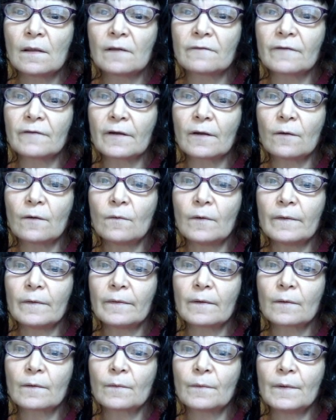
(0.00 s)
if I go
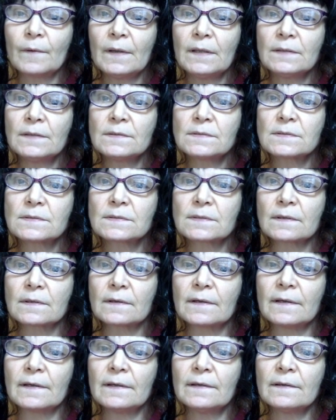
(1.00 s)
on the queen's
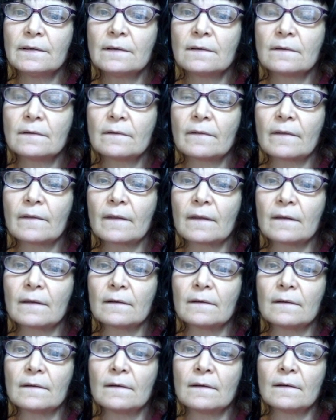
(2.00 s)
side,
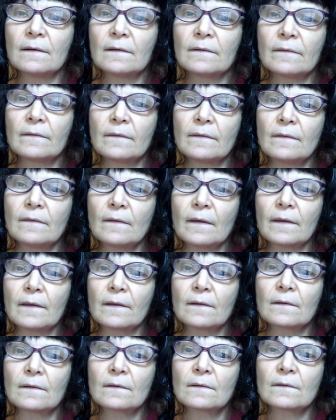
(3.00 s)
then
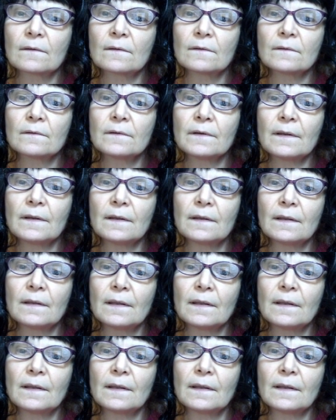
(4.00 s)
I could